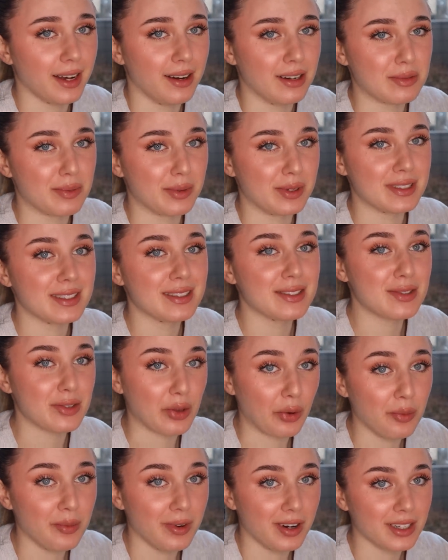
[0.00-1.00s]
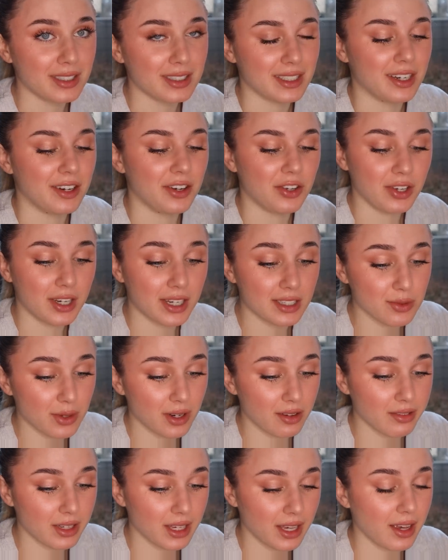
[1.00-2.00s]
I was posting so much and I know you guys were
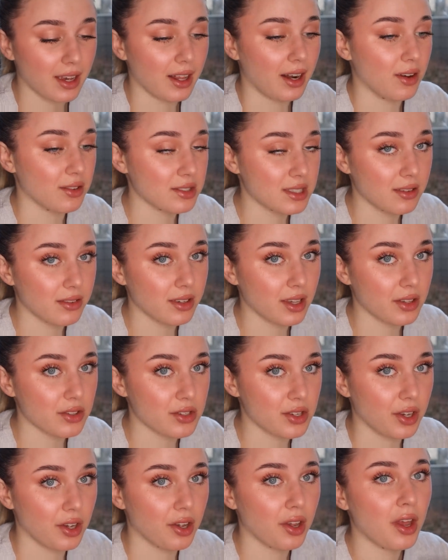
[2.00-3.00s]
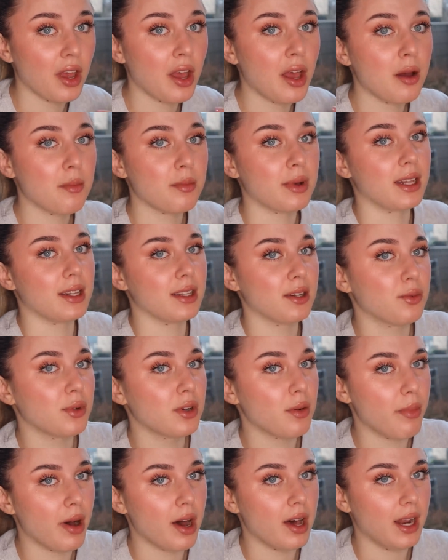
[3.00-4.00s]
loving it and I was loving it too, but I didn't
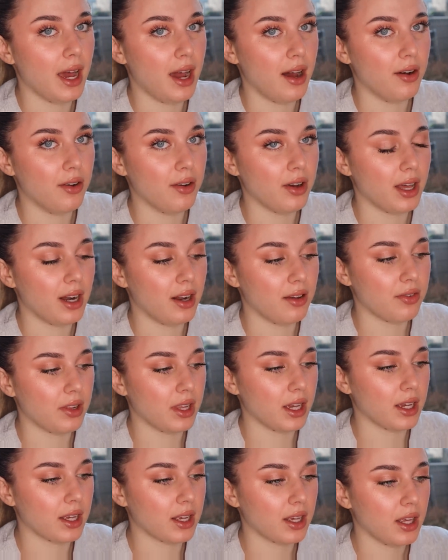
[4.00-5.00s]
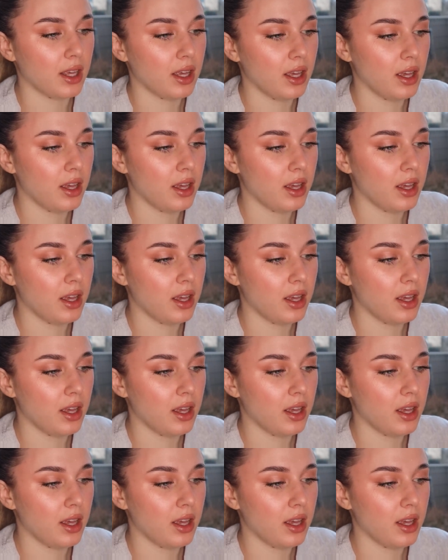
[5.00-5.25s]
want to burn out and I feel like